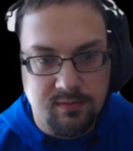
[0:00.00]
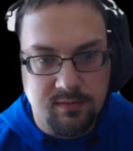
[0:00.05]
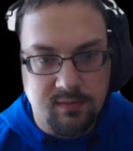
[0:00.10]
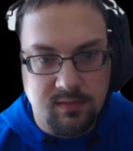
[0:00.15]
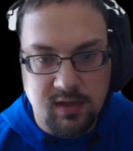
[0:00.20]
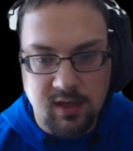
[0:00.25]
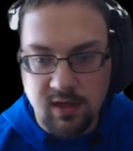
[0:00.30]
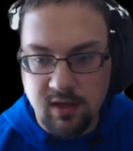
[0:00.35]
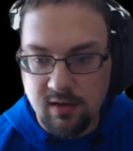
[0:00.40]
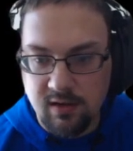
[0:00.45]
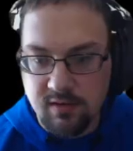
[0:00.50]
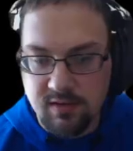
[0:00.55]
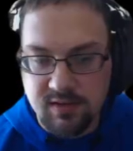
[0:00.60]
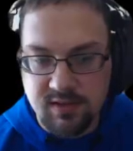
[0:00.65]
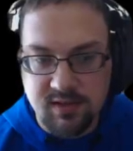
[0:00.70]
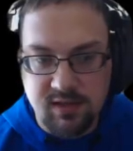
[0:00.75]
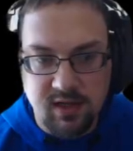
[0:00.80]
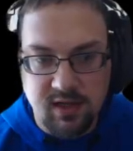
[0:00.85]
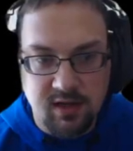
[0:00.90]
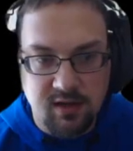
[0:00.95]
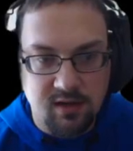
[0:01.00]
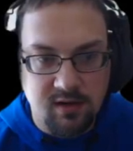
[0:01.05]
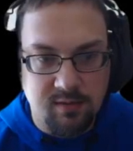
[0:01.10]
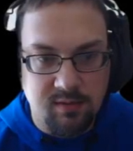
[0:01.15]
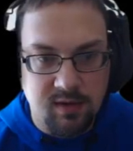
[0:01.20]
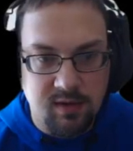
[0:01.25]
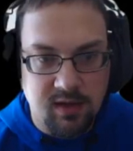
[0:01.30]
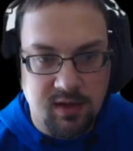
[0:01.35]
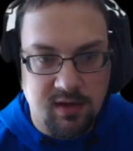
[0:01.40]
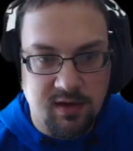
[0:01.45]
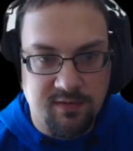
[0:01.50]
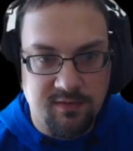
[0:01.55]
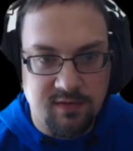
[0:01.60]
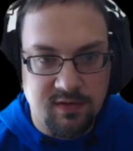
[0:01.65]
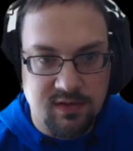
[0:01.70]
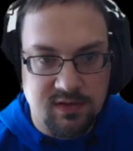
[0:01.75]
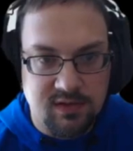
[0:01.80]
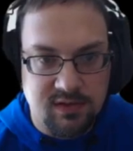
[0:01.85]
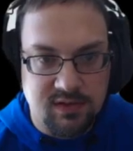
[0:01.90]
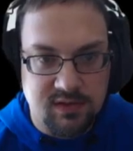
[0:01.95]
Yeah, it's not going to make a
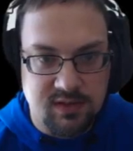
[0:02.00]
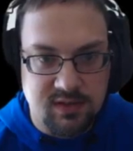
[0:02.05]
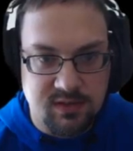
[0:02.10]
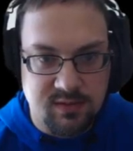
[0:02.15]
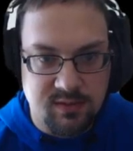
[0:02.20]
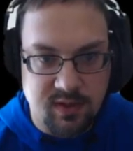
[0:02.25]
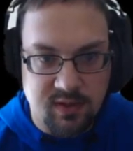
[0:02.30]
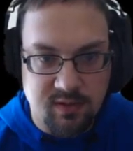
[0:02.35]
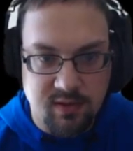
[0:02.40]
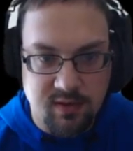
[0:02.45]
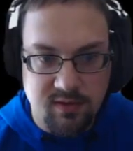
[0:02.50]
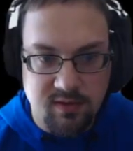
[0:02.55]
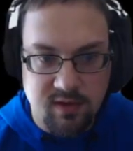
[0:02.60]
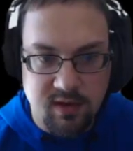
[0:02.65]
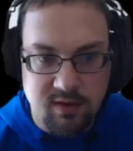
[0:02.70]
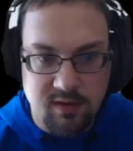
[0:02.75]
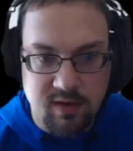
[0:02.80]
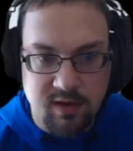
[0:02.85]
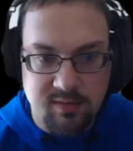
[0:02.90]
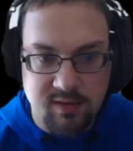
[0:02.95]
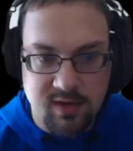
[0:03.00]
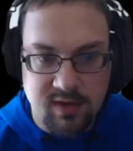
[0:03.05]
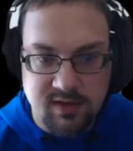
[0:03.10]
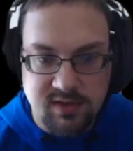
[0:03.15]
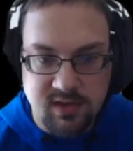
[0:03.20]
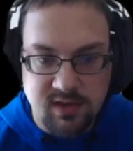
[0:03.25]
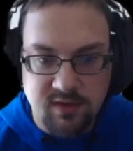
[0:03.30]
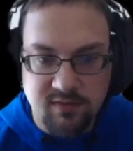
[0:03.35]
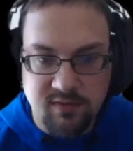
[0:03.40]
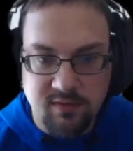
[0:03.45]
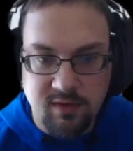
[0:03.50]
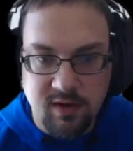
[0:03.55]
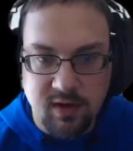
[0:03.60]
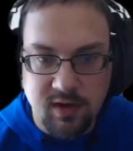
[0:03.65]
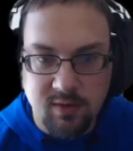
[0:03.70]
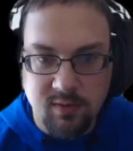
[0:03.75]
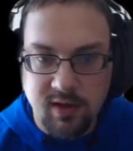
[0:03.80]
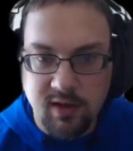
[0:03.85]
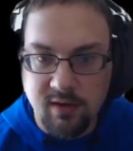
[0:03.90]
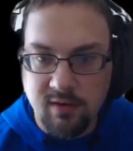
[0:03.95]
difference this week whether I grab that sulfur right
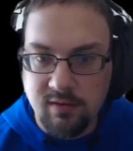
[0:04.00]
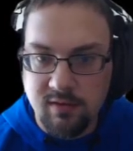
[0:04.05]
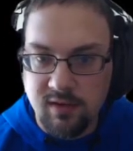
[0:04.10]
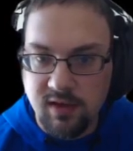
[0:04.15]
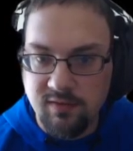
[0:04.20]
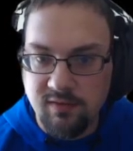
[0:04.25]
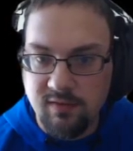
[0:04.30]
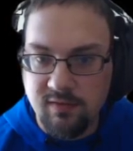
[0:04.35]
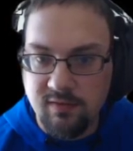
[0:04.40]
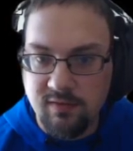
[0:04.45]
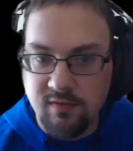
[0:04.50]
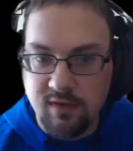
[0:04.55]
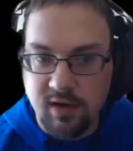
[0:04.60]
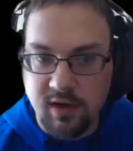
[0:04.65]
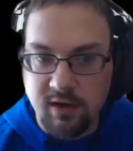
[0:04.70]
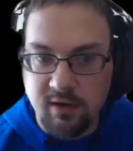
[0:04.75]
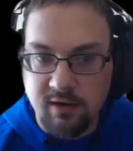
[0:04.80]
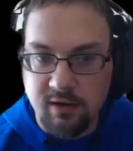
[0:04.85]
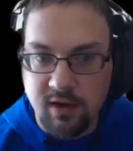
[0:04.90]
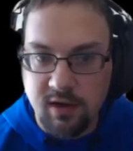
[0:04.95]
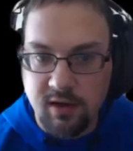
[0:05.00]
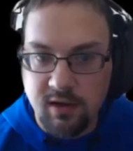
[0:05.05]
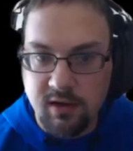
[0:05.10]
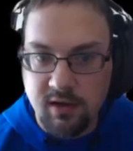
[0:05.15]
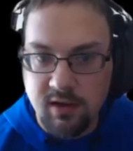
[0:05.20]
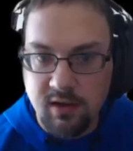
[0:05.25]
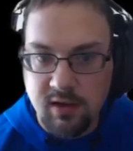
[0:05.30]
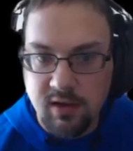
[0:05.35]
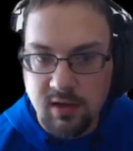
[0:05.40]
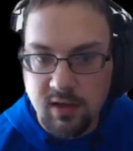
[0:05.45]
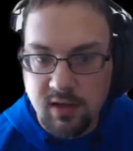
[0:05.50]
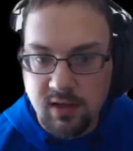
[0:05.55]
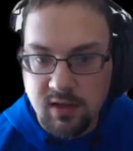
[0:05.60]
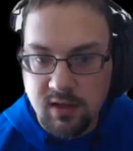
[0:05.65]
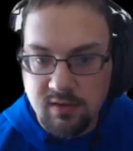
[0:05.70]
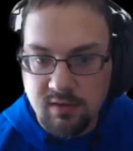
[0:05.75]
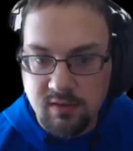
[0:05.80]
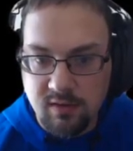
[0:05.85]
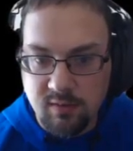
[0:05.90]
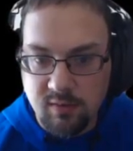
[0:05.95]
away or leave it for Airy.
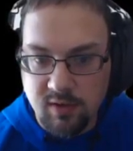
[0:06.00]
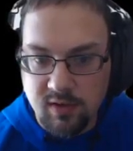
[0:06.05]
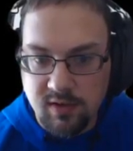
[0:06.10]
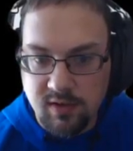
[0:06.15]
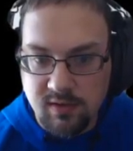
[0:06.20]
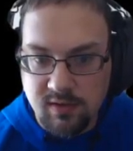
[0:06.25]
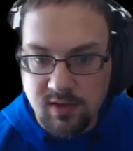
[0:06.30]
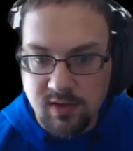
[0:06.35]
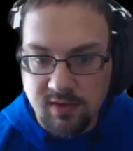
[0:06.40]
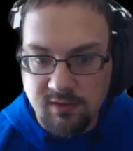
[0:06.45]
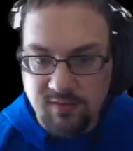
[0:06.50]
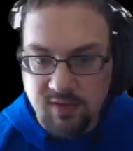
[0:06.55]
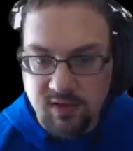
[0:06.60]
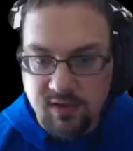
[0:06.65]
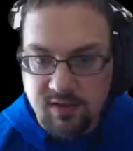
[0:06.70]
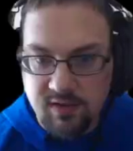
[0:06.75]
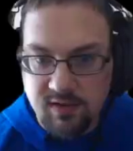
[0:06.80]
I'm going to leave it.